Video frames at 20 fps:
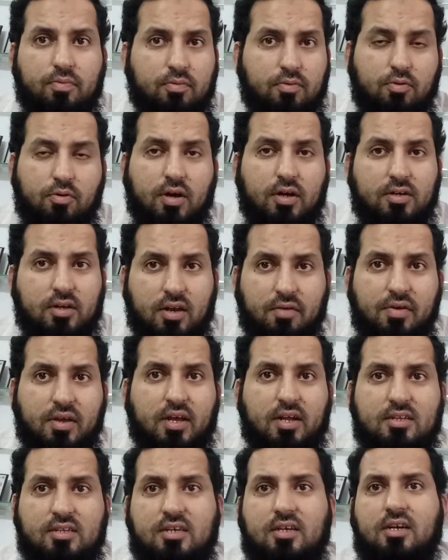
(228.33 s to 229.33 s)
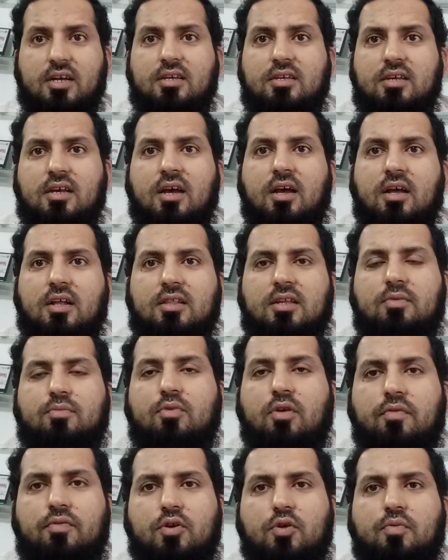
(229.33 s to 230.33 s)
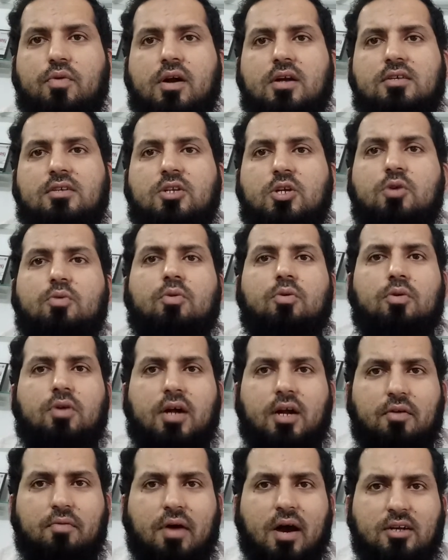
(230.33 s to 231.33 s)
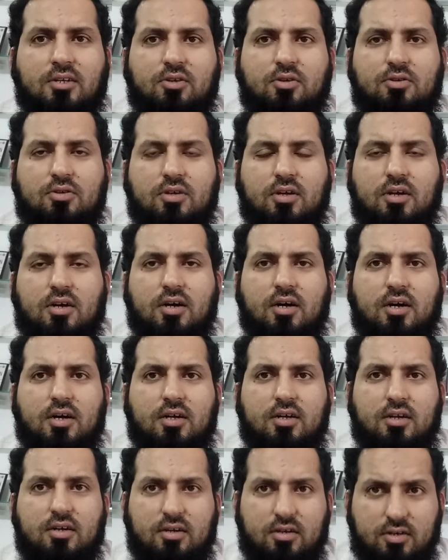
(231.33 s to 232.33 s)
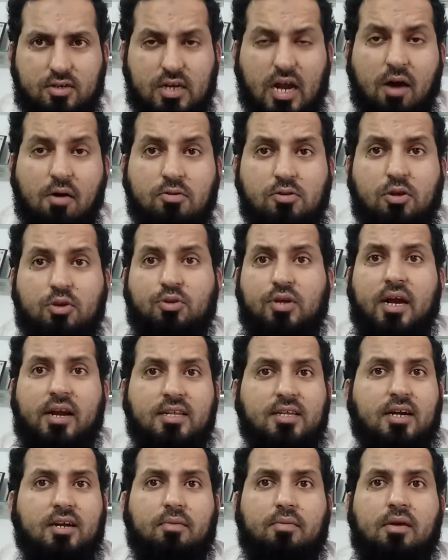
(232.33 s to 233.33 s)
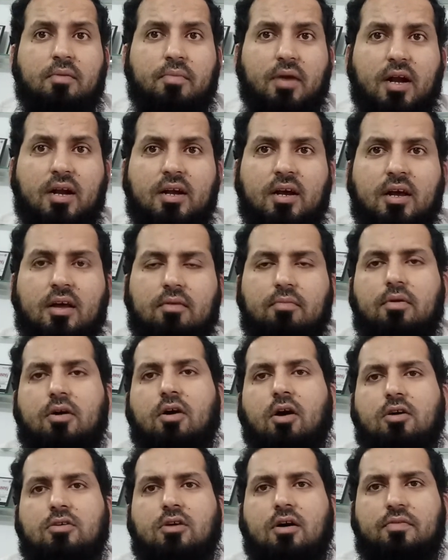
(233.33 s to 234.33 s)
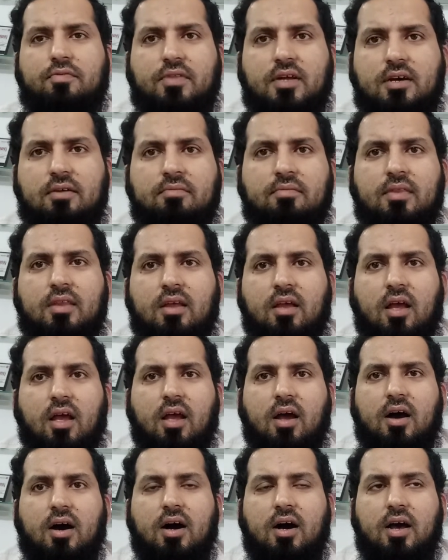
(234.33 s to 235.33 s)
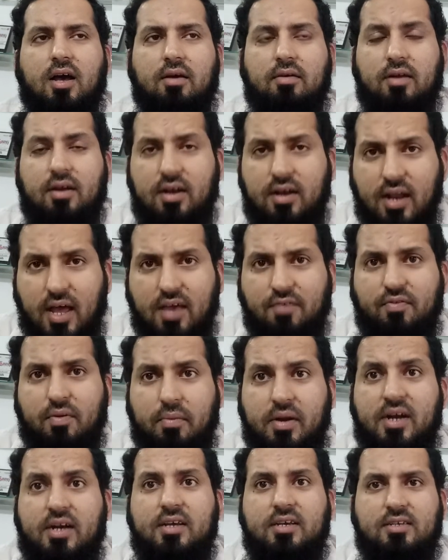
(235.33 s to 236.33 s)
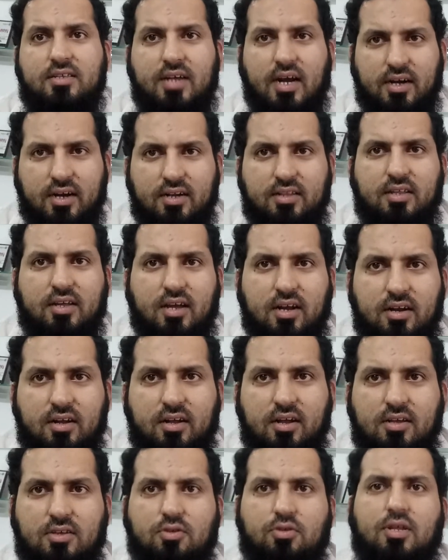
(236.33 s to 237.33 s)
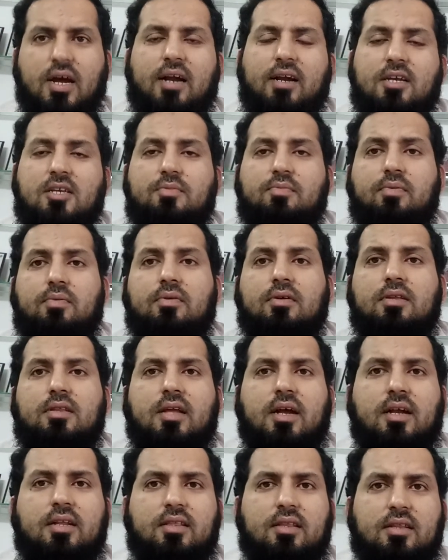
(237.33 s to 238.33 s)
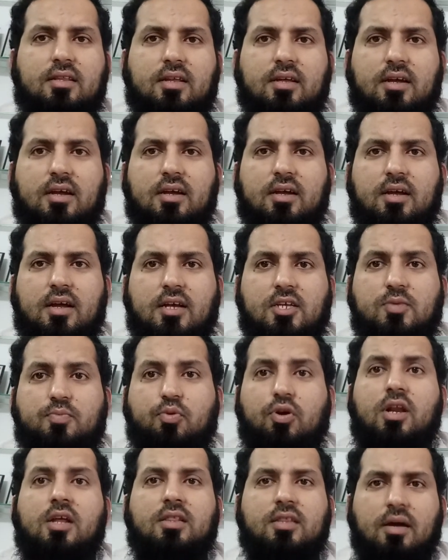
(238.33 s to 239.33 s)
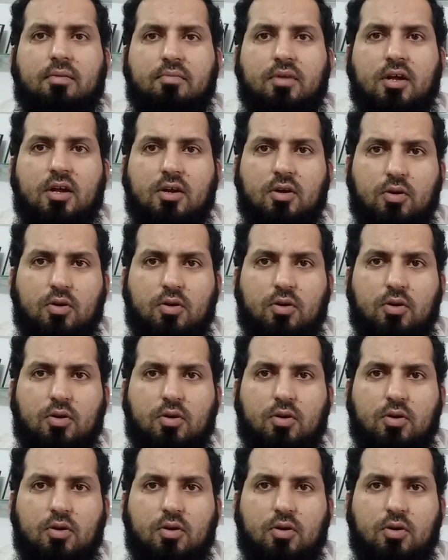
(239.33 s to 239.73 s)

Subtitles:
who are living in cities, they move towards new advanced towns or societies that are being built because of the life amenities that are there. So that is pulling them